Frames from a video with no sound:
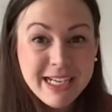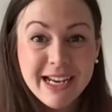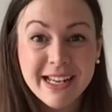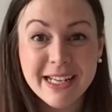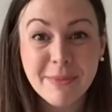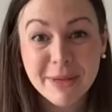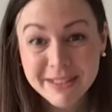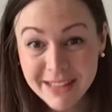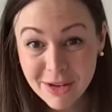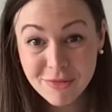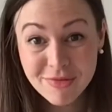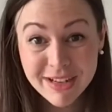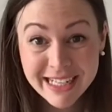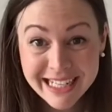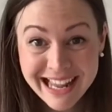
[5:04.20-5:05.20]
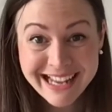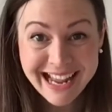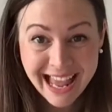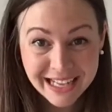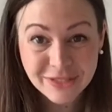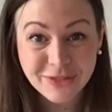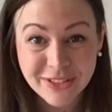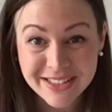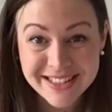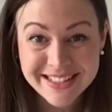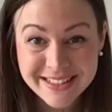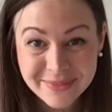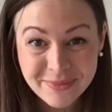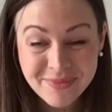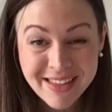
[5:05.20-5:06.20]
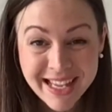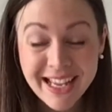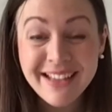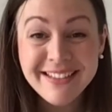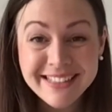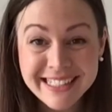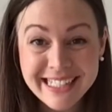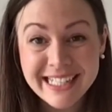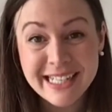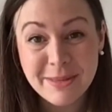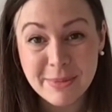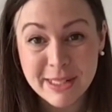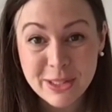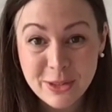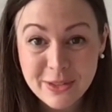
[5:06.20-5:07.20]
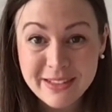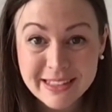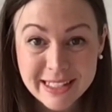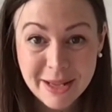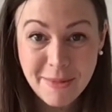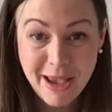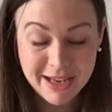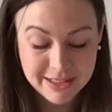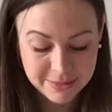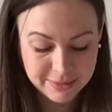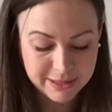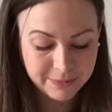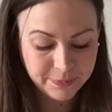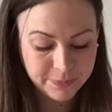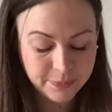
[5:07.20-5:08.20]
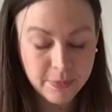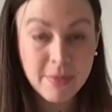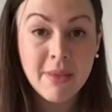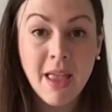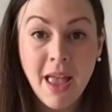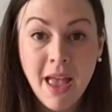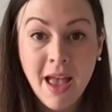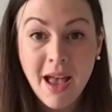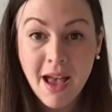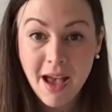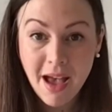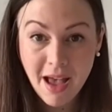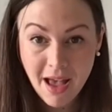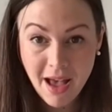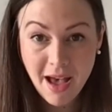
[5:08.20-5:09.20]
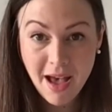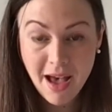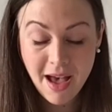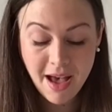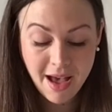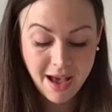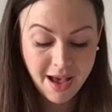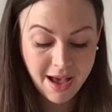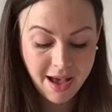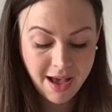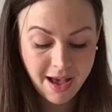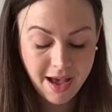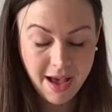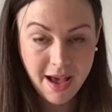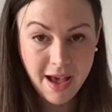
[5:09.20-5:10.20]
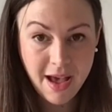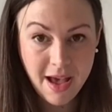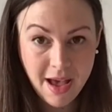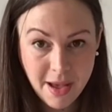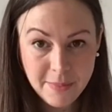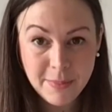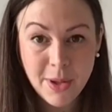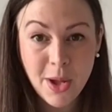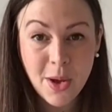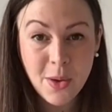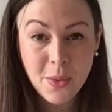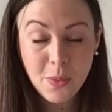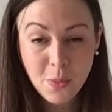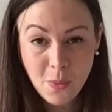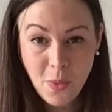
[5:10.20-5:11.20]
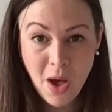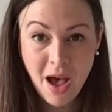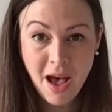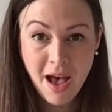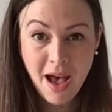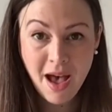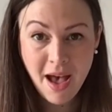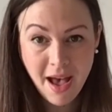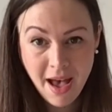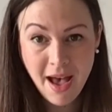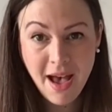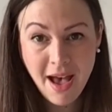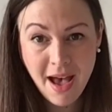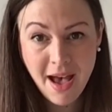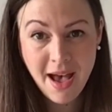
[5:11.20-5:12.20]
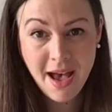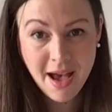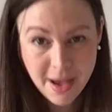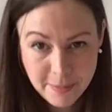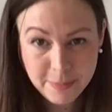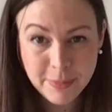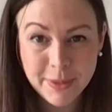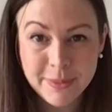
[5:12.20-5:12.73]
like it because I really like elephants. I'll sing a little bit. You sing it back to me. hump, wump,